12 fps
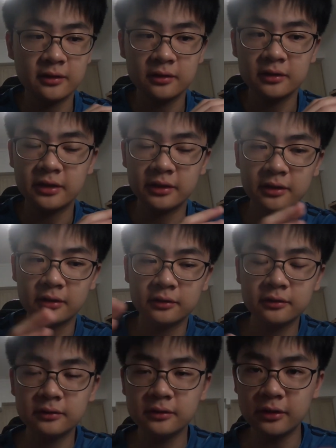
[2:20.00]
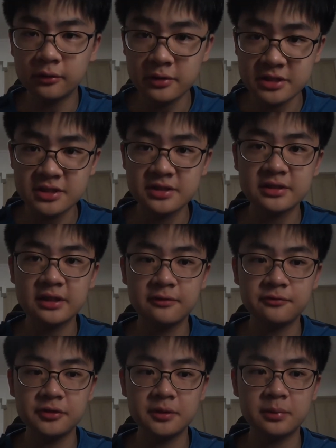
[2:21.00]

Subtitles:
the the questions carefully,